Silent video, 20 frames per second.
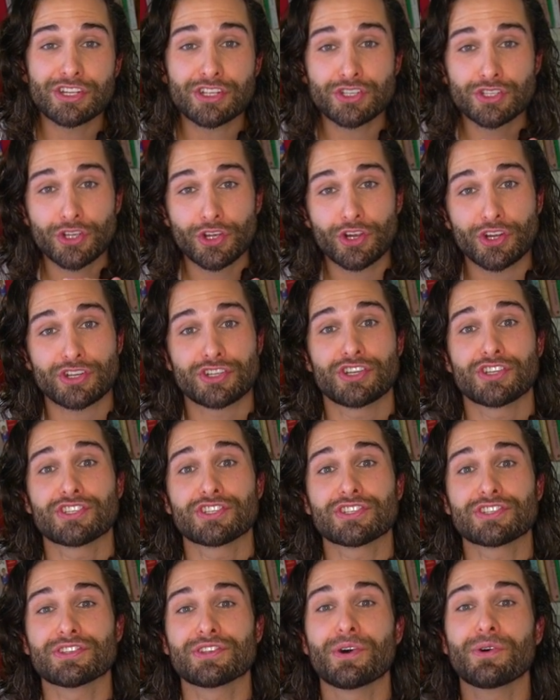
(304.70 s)
the sugar to
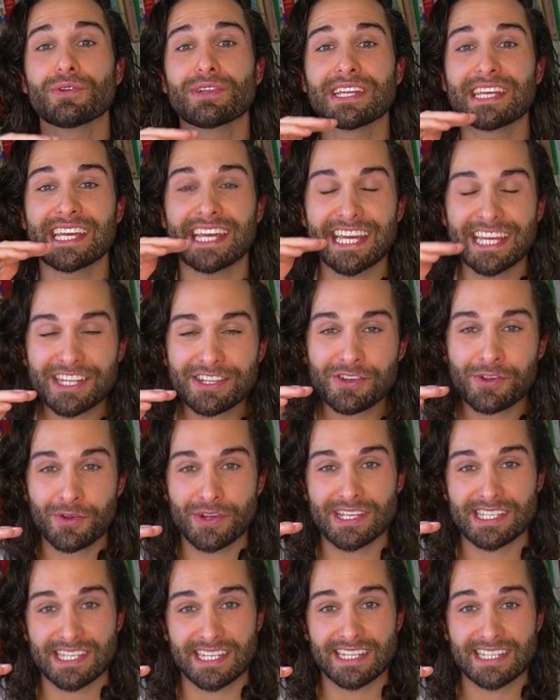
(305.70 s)
slowly
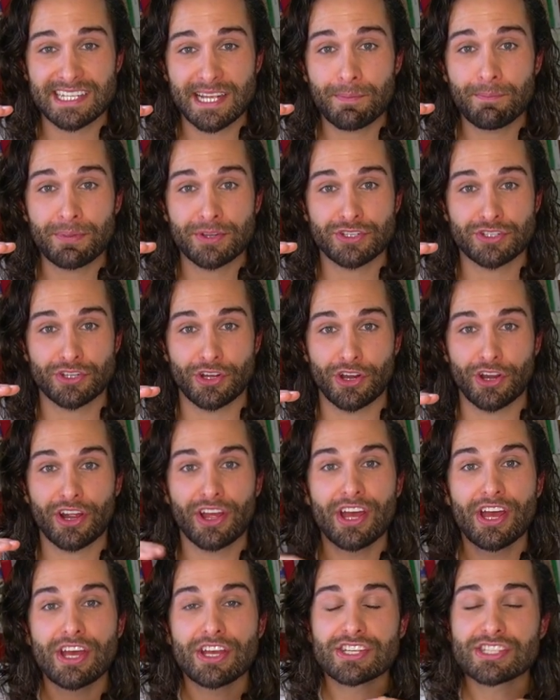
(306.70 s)
increase in temperature
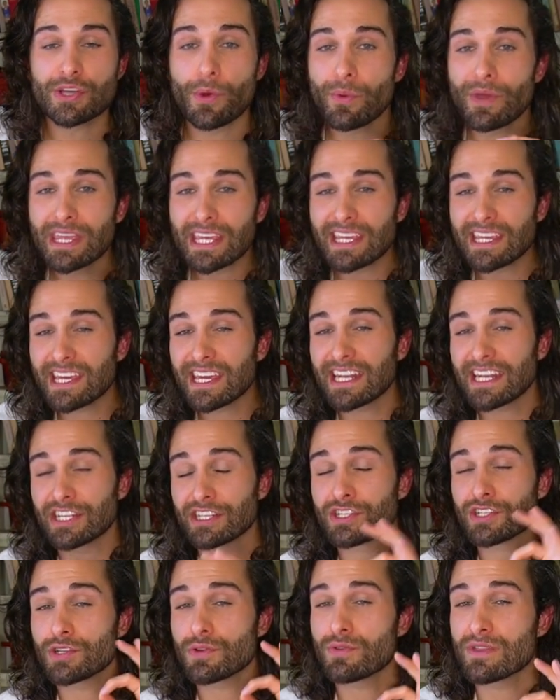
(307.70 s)
so we can get
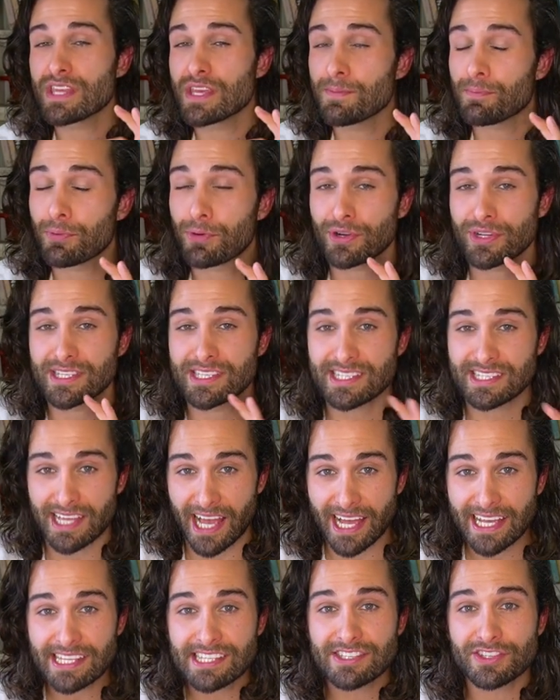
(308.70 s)
it to the
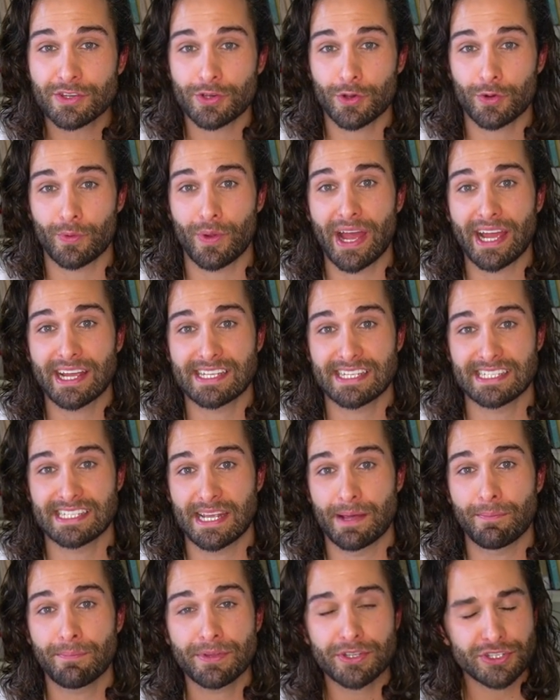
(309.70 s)
precise correct
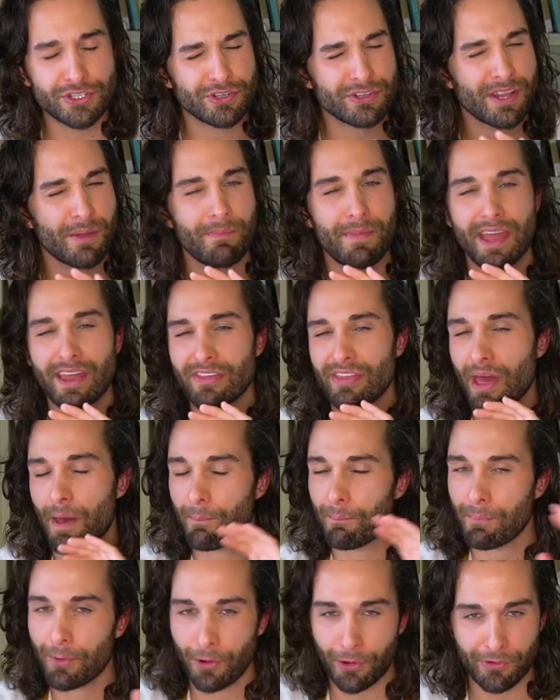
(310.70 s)
temperature to make
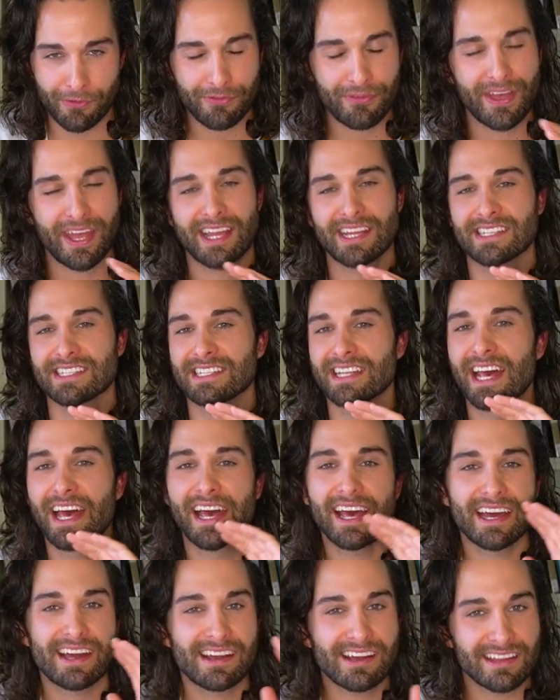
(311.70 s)
that perfect
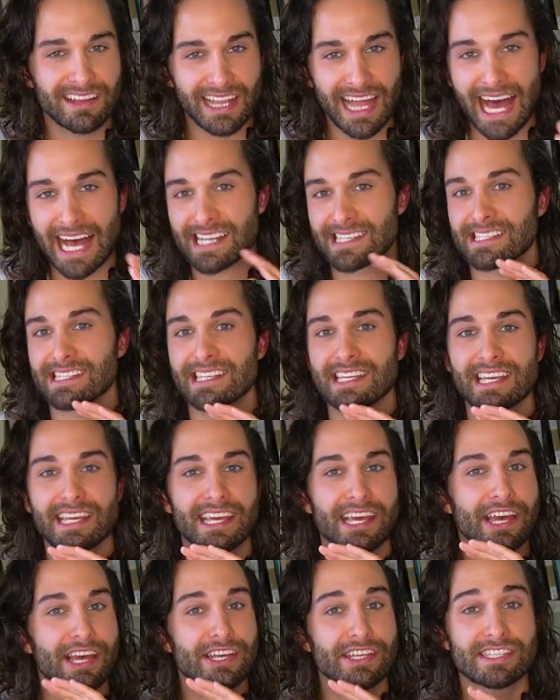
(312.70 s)

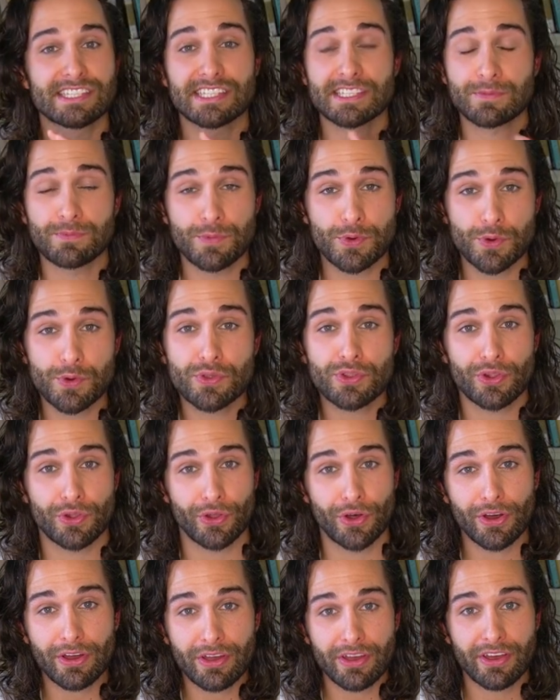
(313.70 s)
glassy smooth
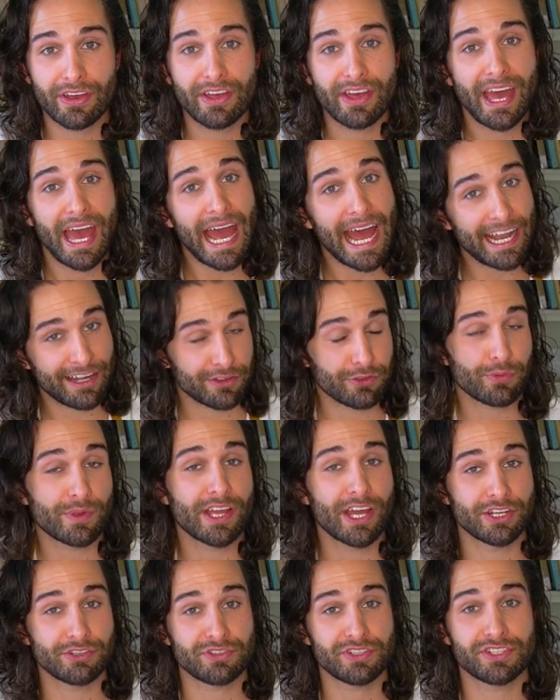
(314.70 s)
look at
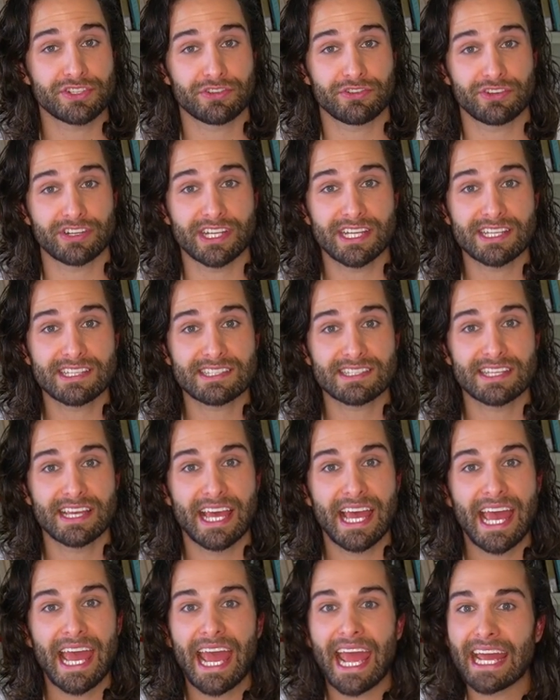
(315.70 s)
300 degrees
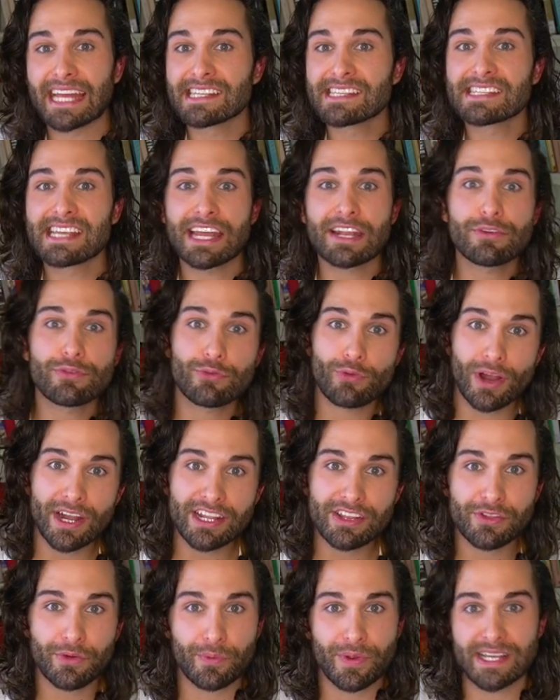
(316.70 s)
instead of
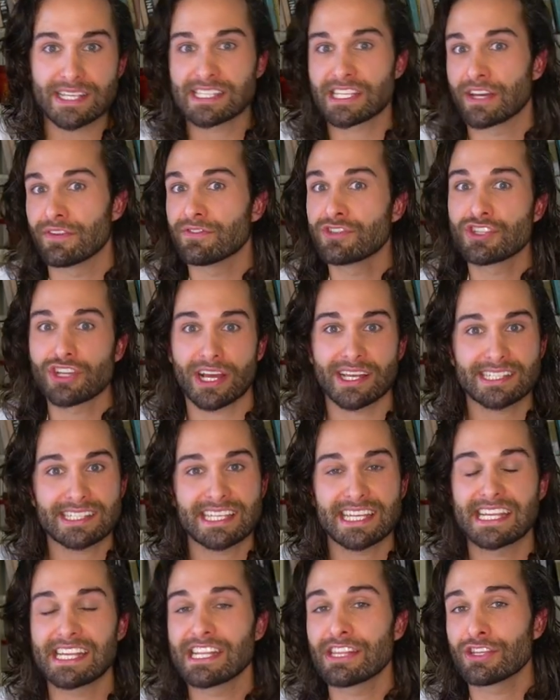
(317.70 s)
running the risk of just
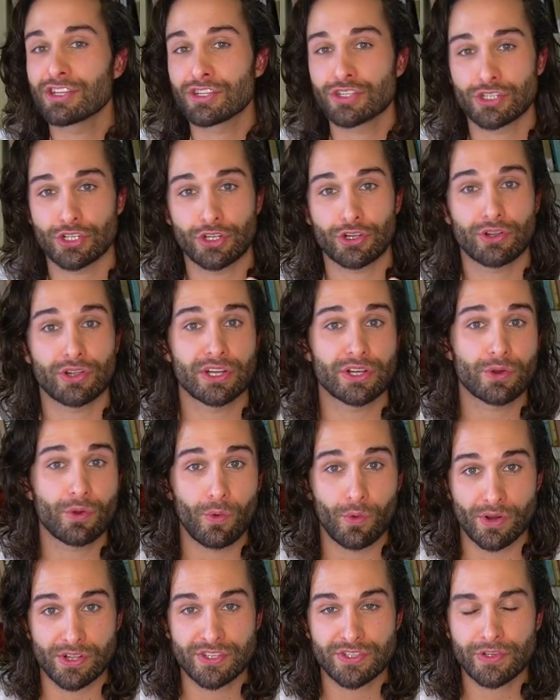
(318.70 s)
heating the sugar in
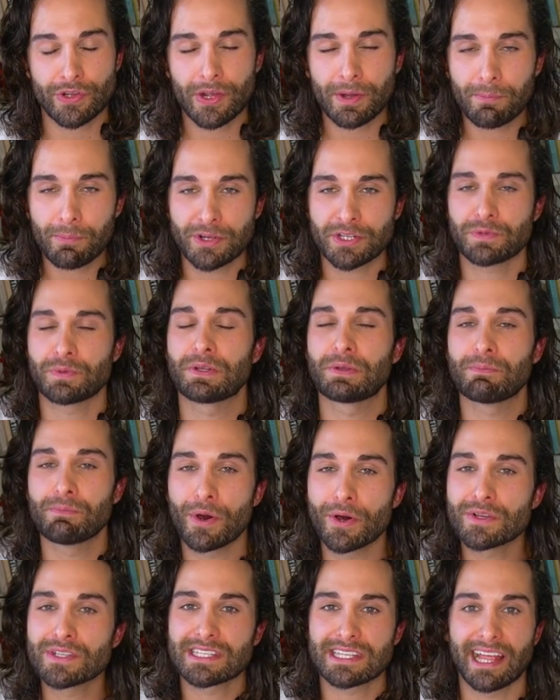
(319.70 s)
corn syrup which would
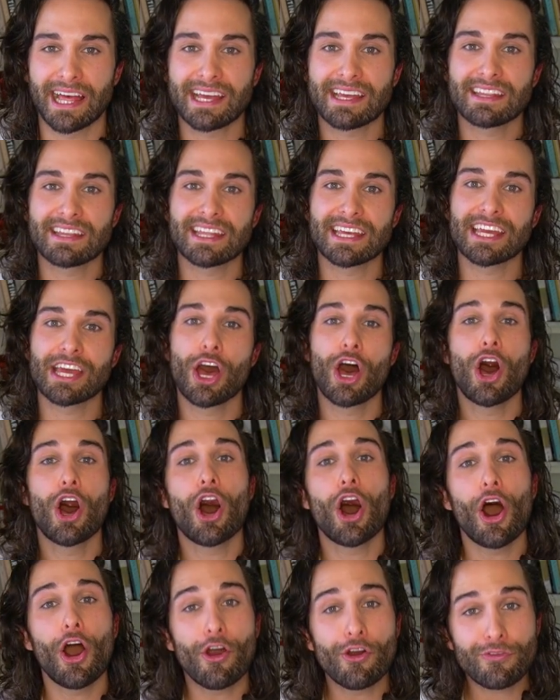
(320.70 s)
most likely
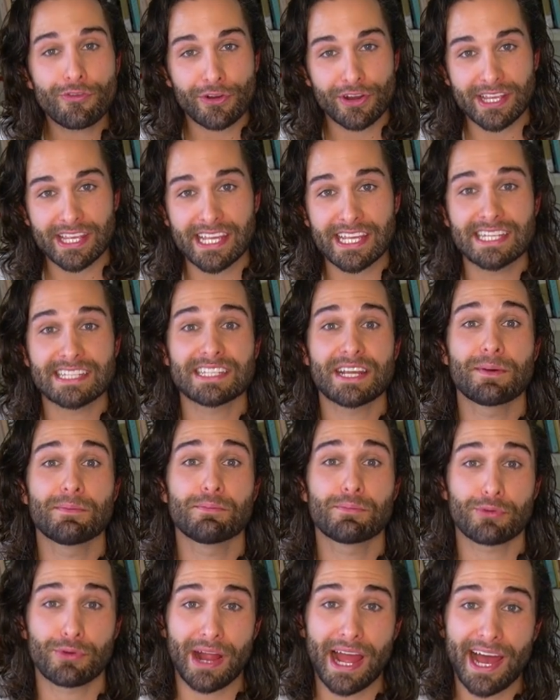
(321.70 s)
overheat,
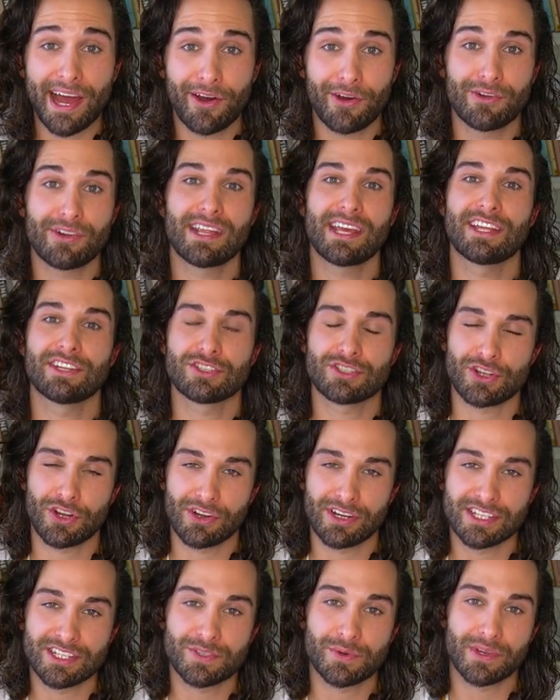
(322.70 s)
brown, and
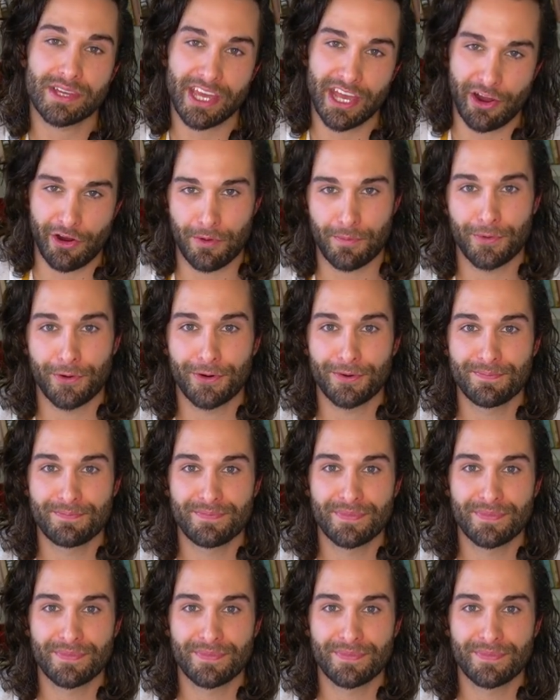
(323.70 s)
turn into a caramel.